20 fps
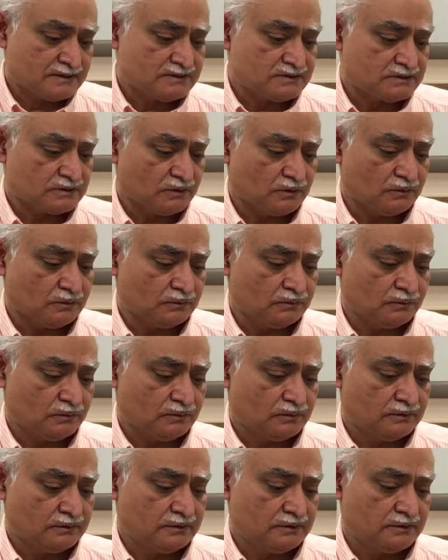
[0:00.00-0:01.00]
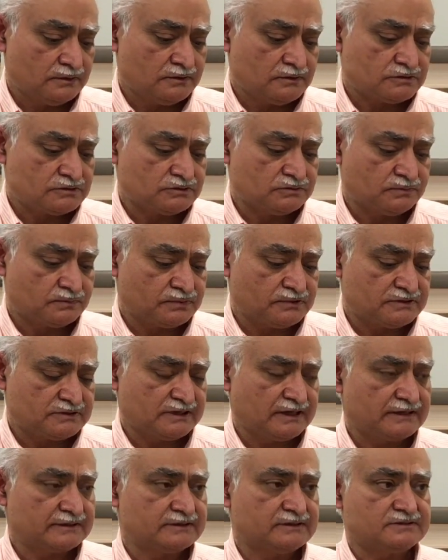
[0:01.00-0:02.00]
So to
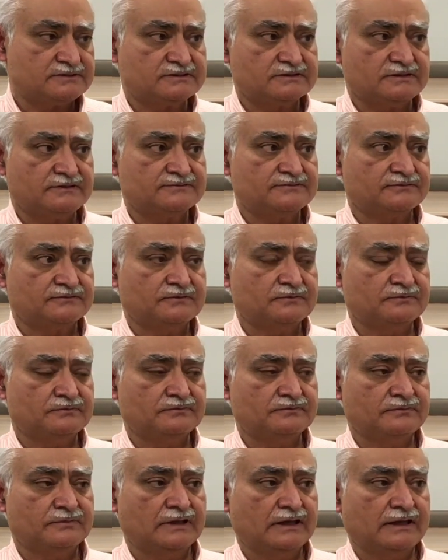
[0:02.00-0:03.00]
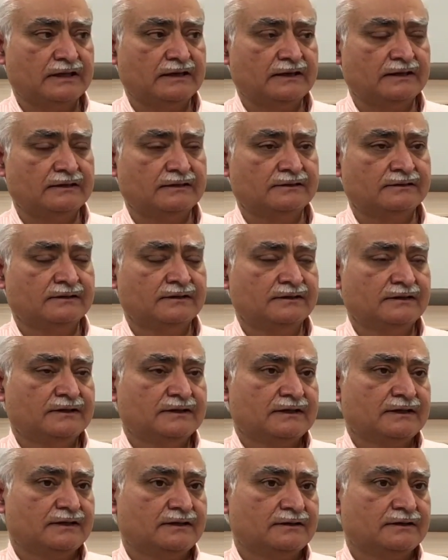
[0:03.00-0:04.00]
protect ourselves from an
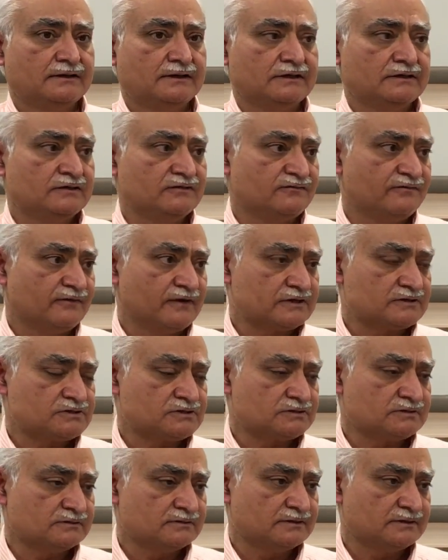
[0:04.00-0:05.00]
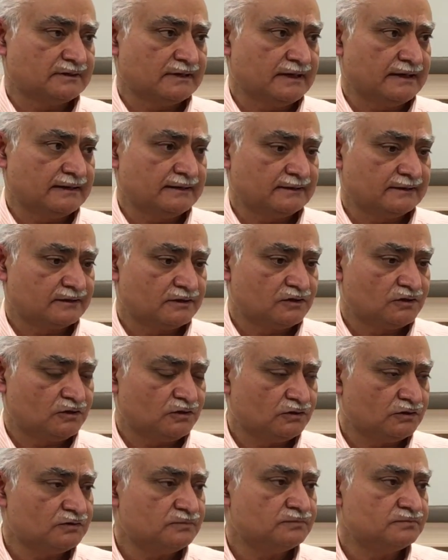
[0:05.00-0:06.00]
infection that
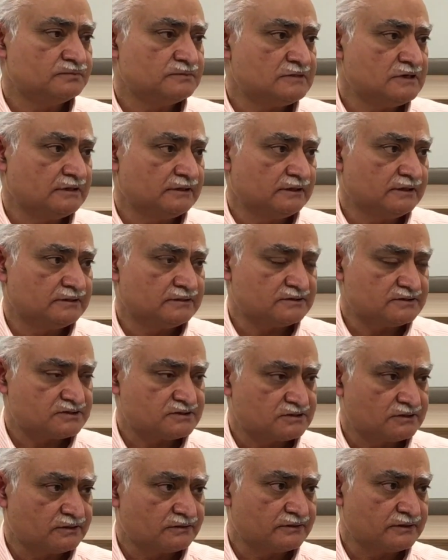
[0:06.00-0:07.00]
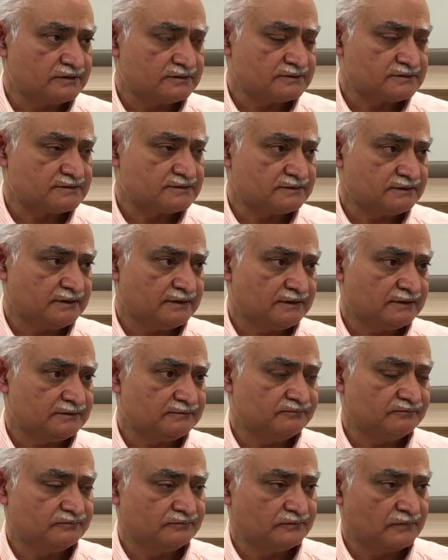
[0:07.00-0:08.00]
could lead to serious
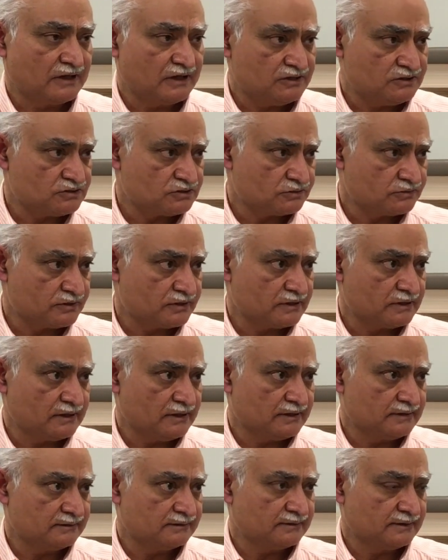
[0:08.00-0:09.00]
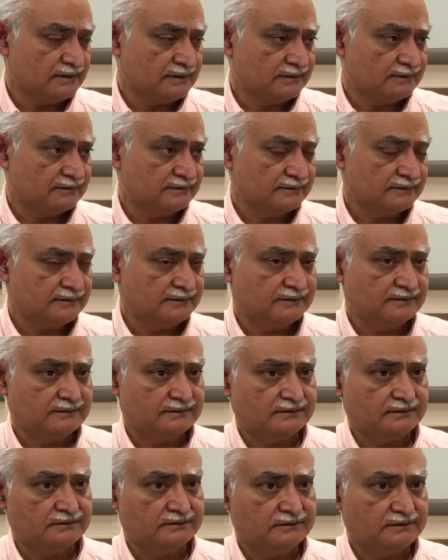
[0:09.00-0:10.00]
injury and
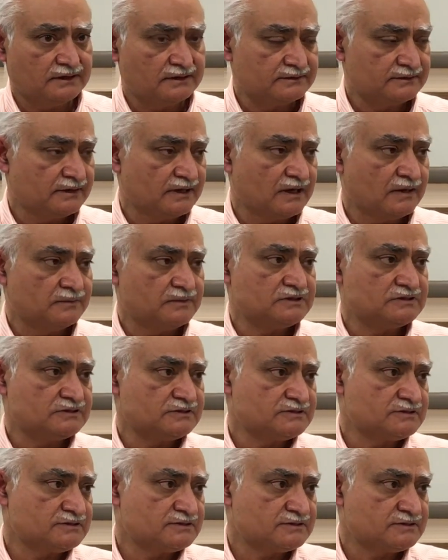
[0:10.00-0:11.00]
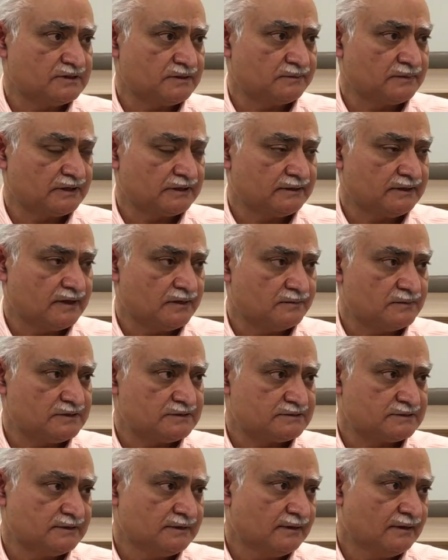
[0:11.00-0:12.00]
lung damage and systemic
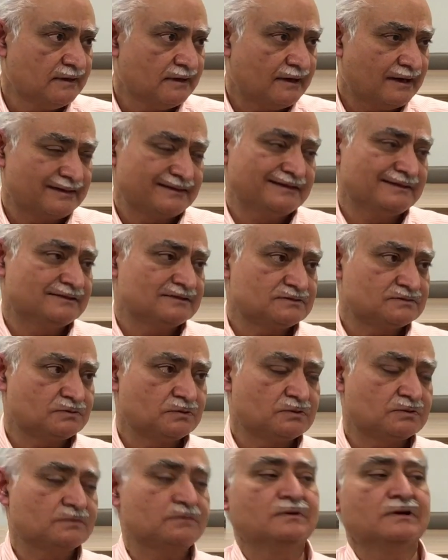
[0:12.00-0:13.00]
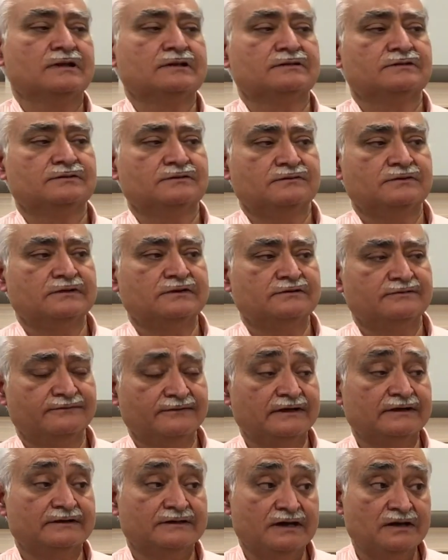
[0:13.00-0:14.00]
damage, I think it's worthwhile doing. In
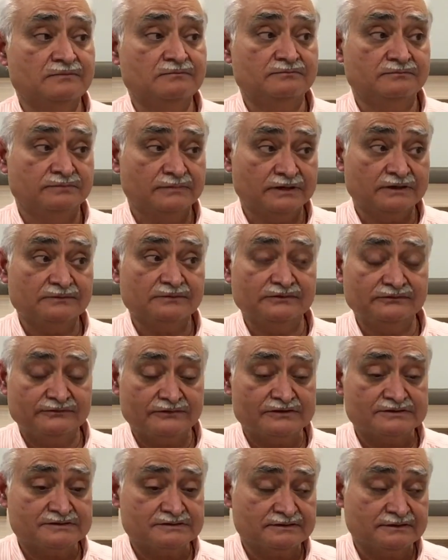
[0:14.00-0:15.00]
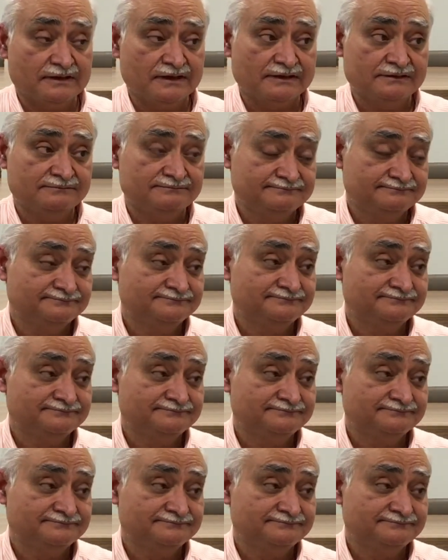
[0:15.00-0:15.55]
fact, I'm going to be first in line.